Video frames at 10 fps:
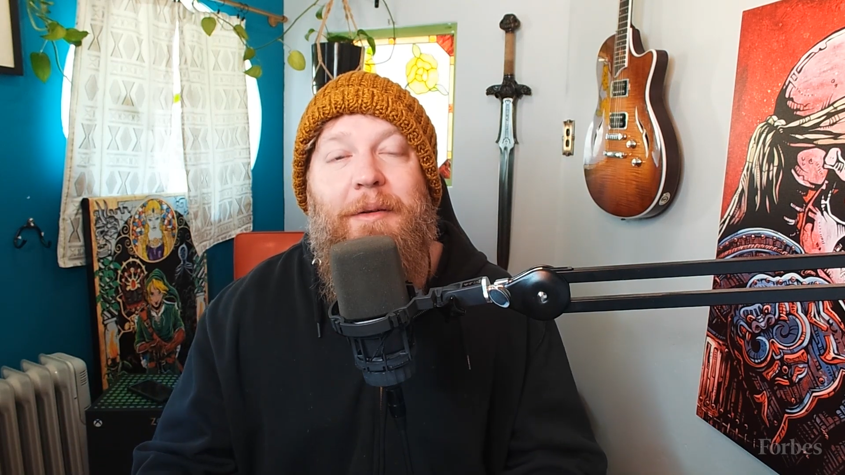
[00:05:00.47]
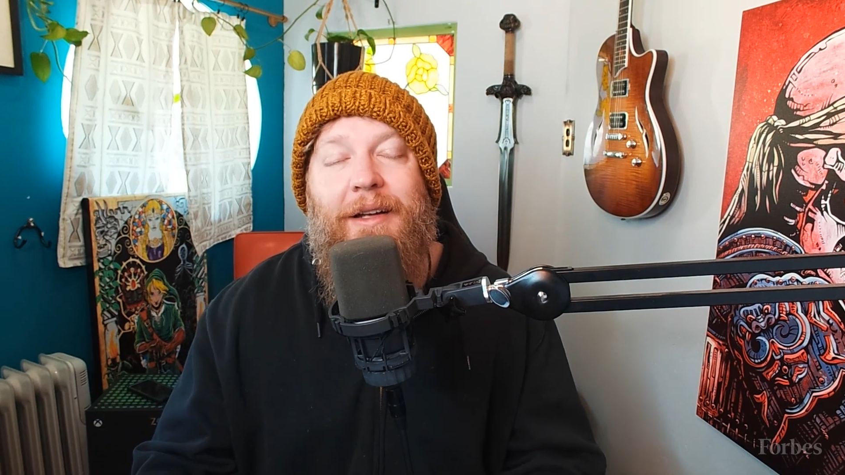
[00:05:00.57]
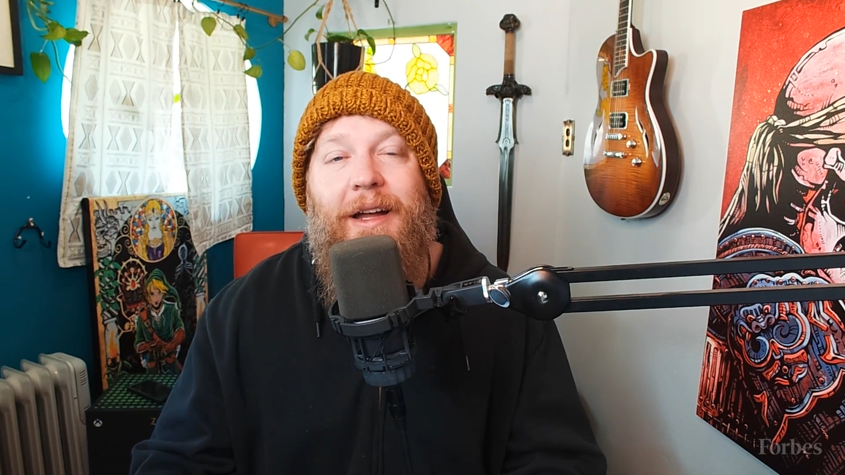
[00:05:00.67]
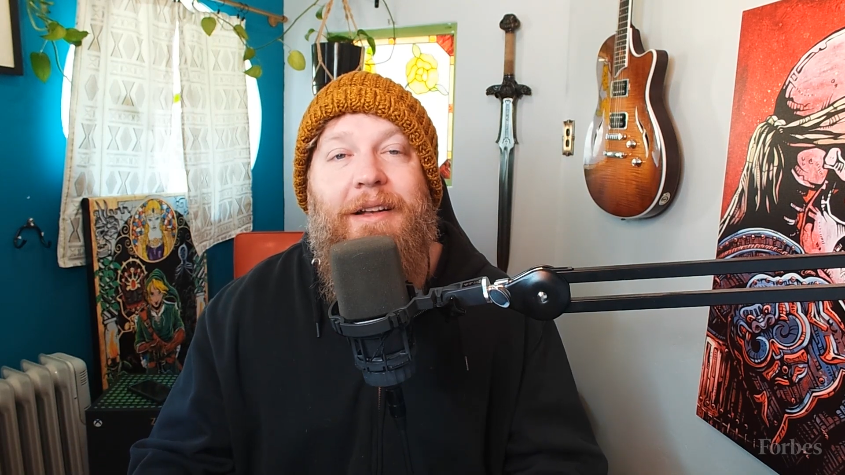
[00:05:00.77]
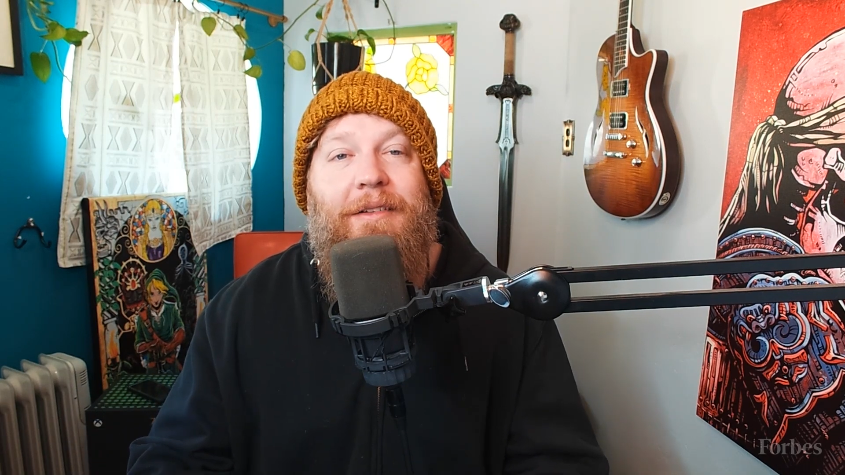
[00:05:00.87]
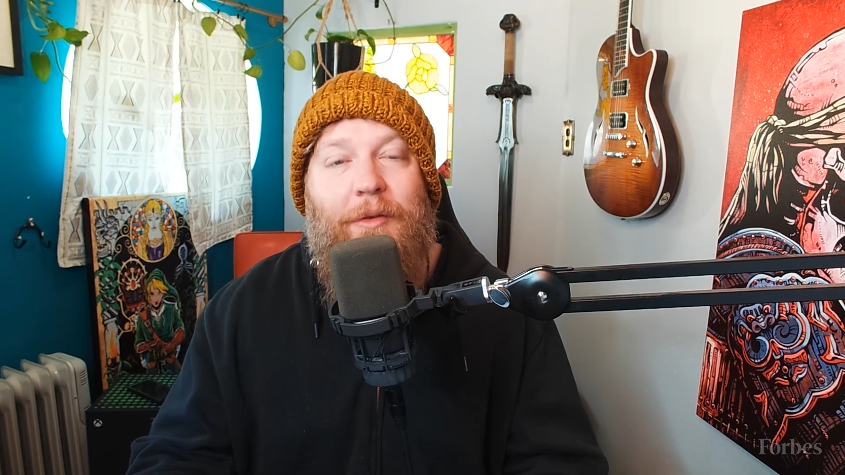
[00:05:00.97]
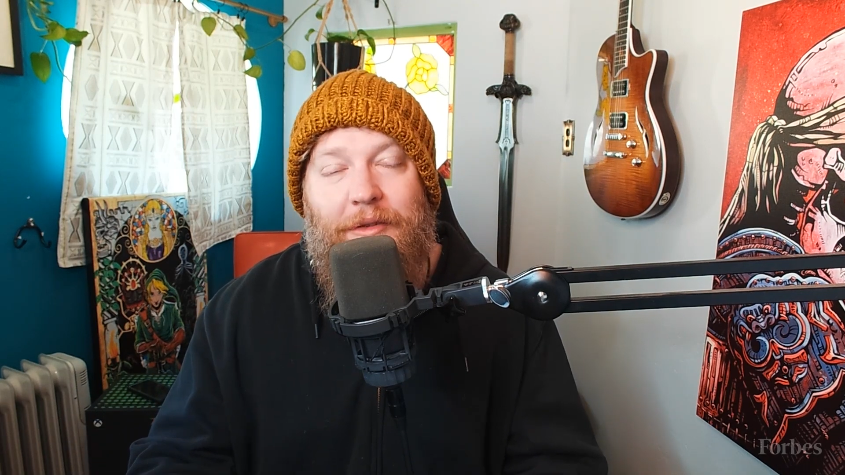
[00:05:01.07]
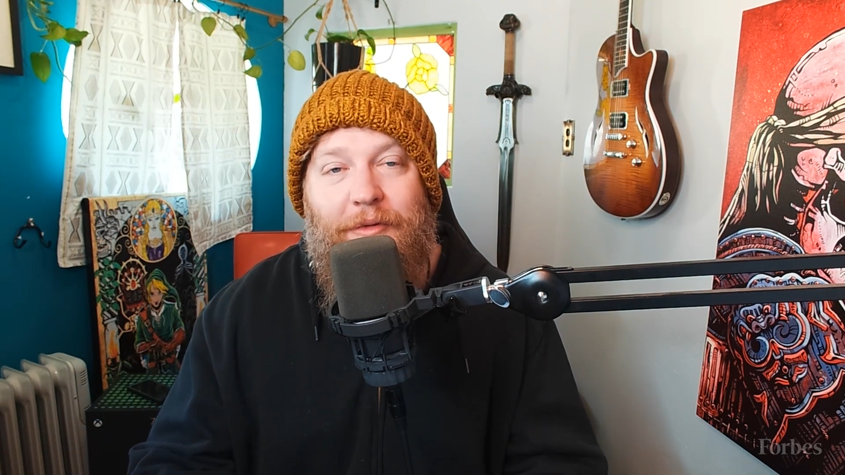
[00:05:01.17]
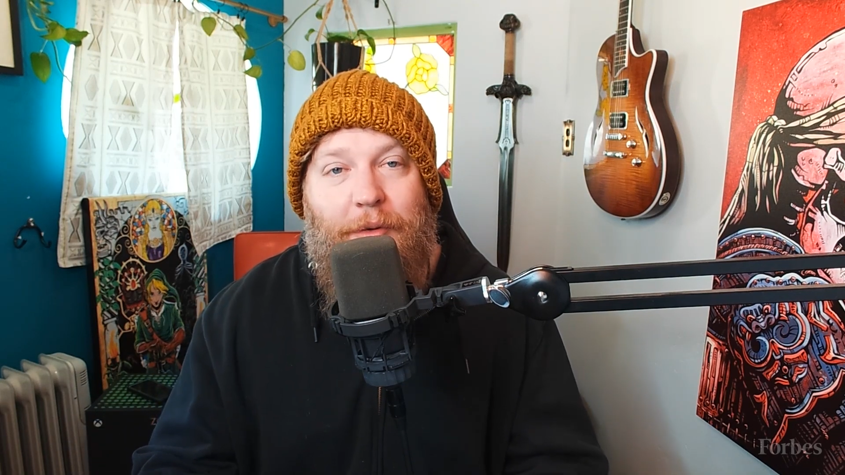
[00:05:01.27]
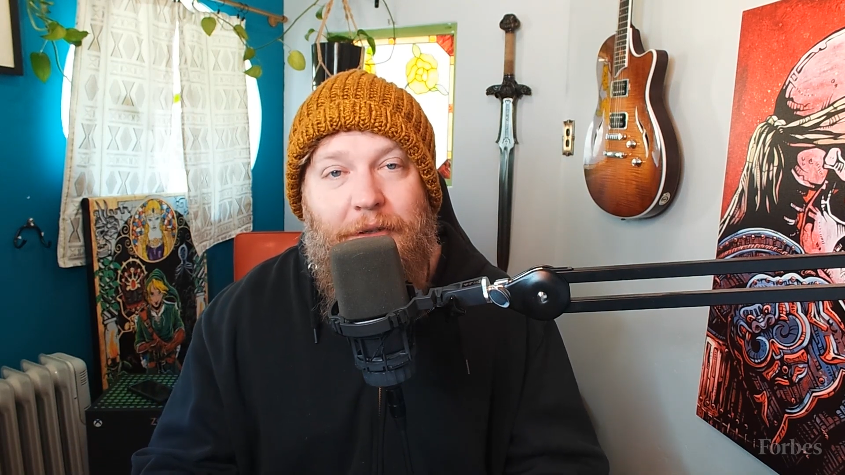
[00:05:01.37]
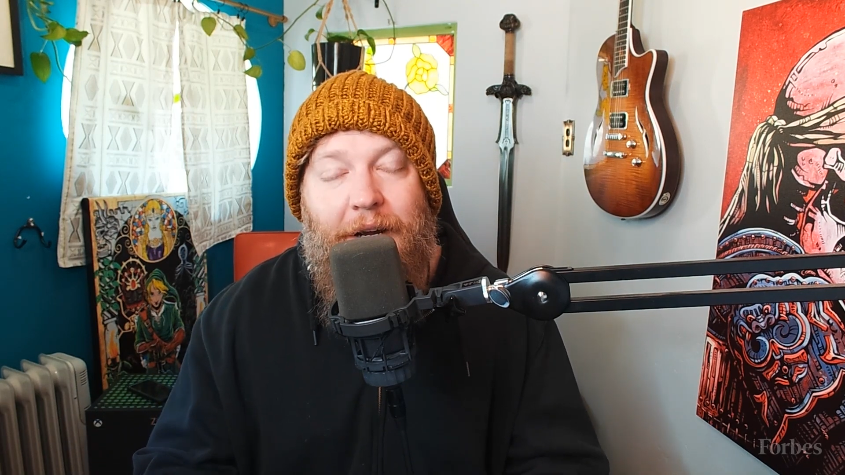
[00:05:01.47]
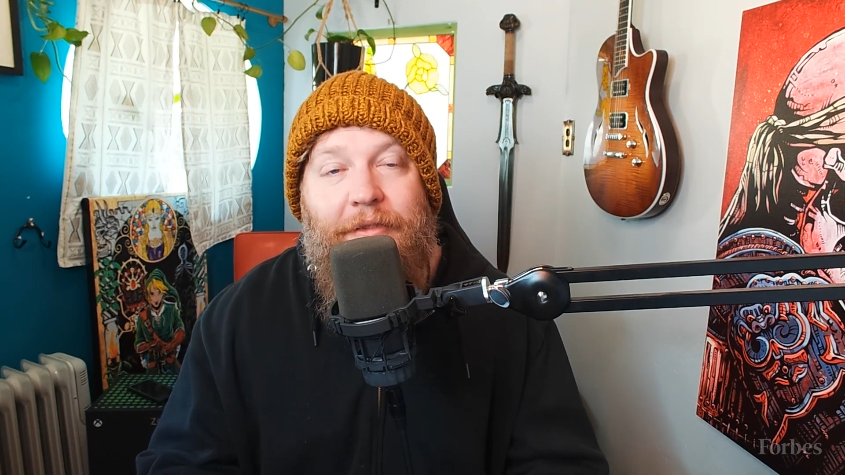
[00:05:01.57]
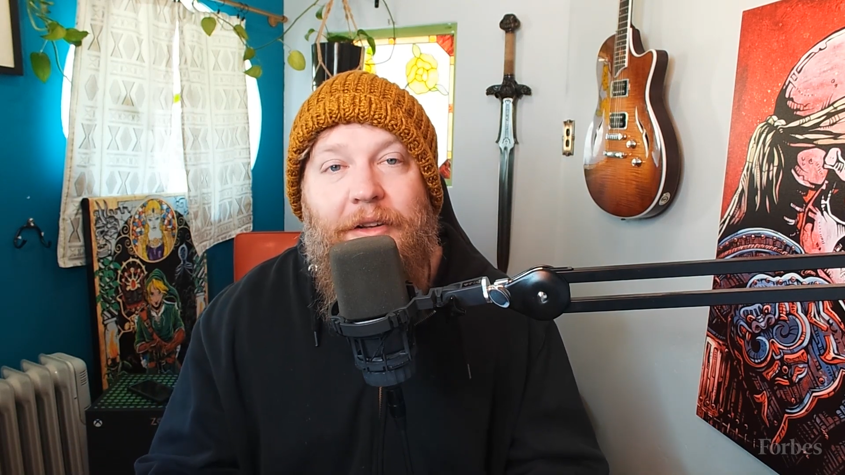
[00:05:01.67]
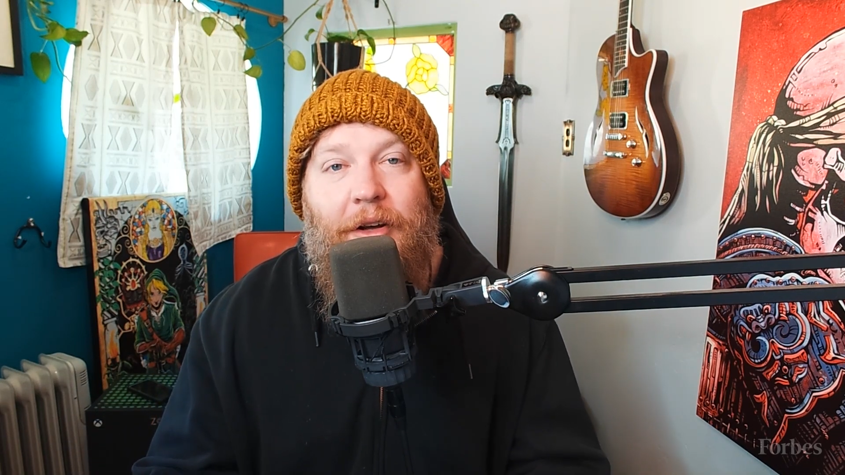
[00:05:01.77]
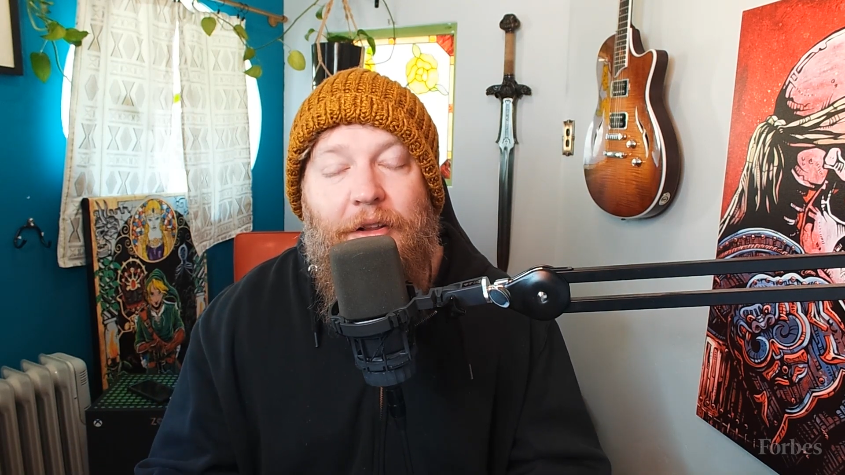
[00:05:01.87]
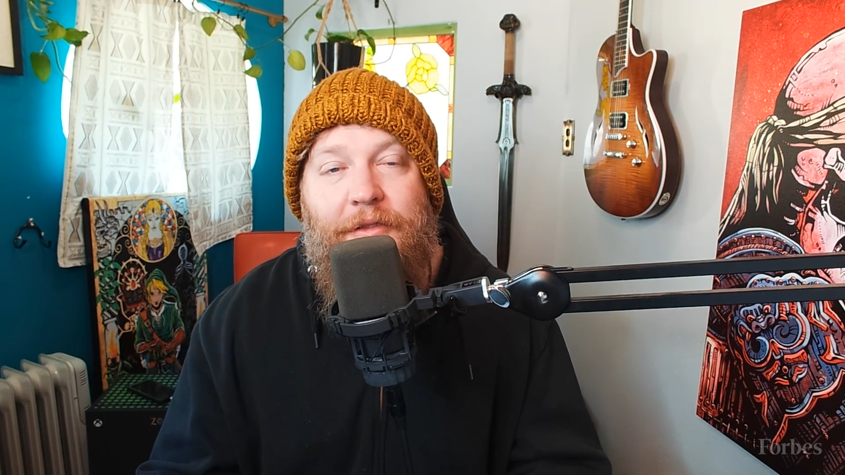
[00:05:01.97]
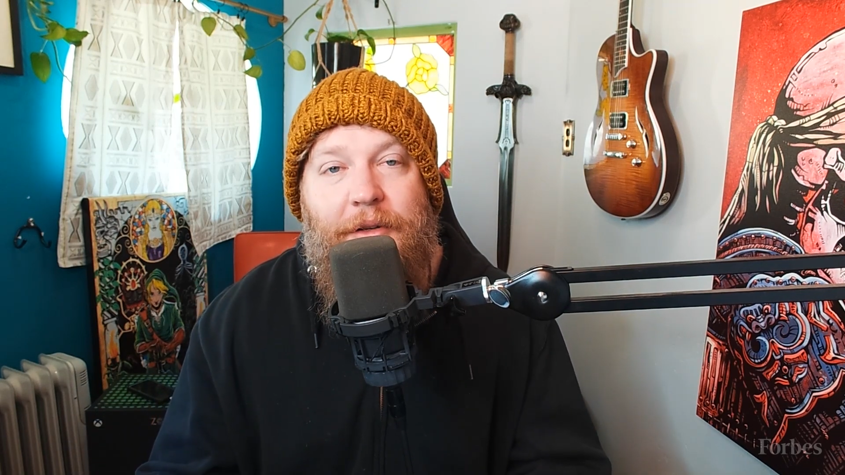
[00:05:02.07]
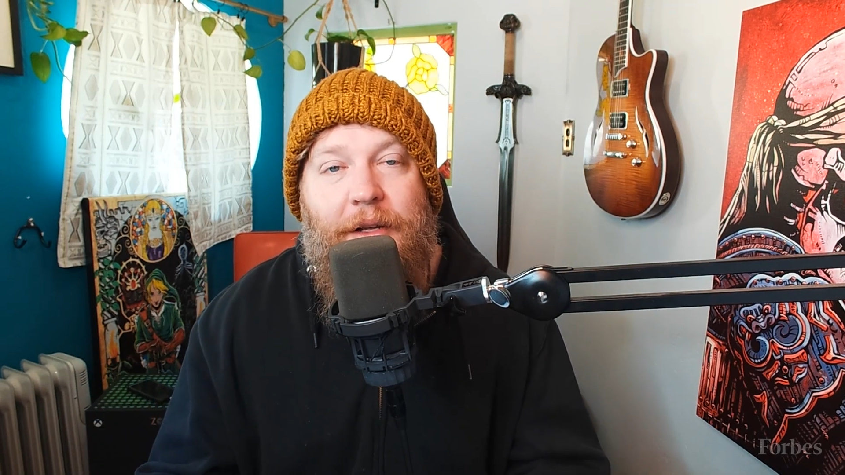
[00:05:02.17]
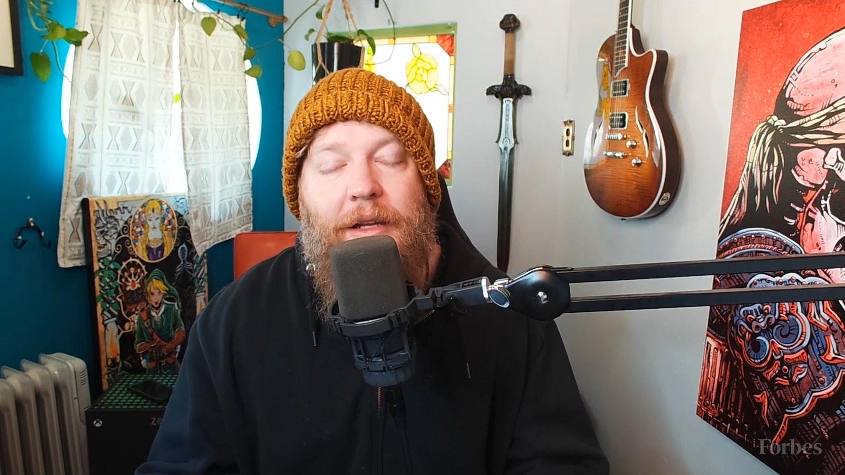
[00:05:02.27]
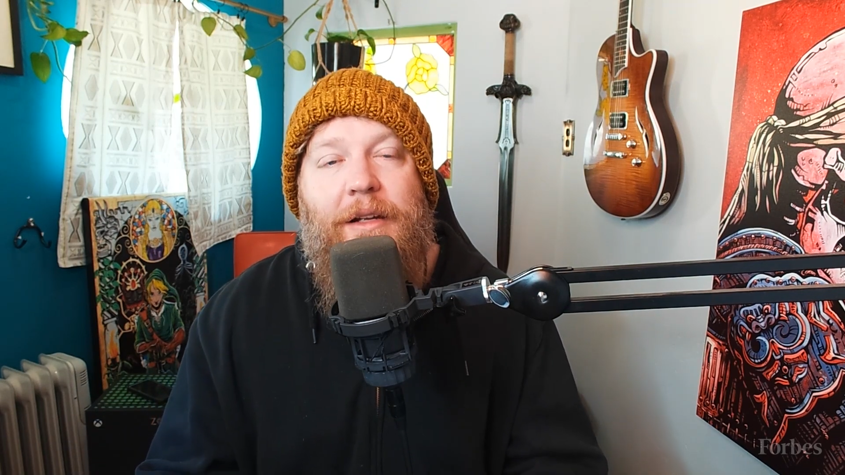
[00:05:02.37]
behind World of Warcraft and Call of
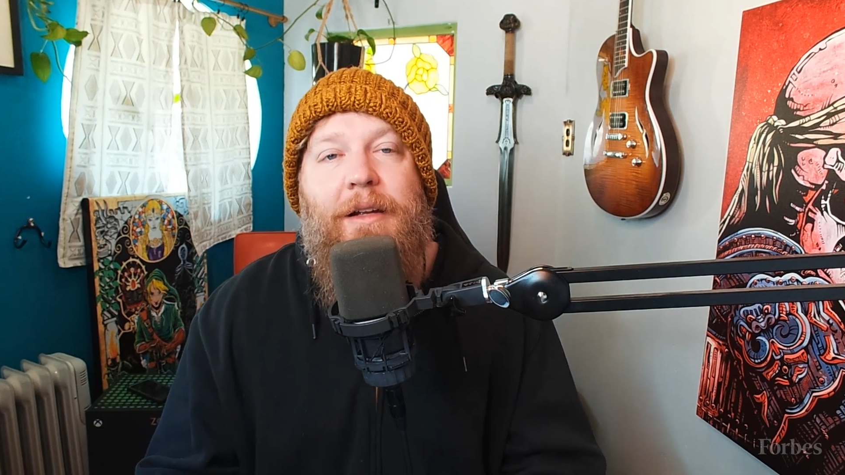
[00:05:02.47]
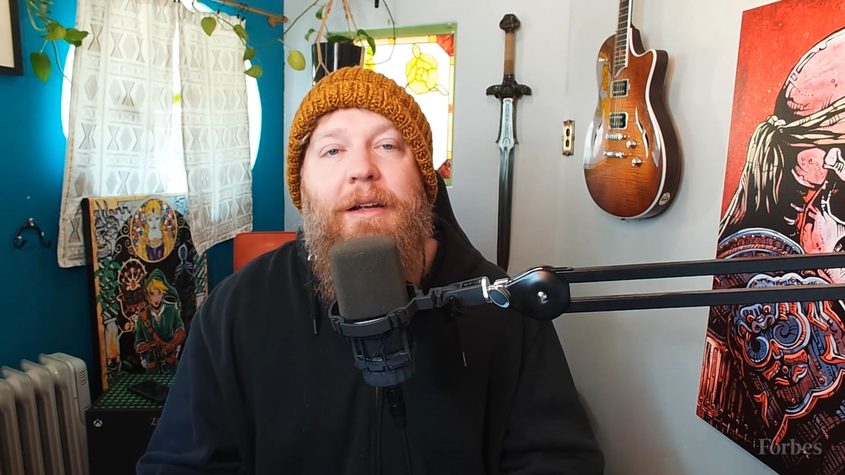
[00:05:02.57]
Duty,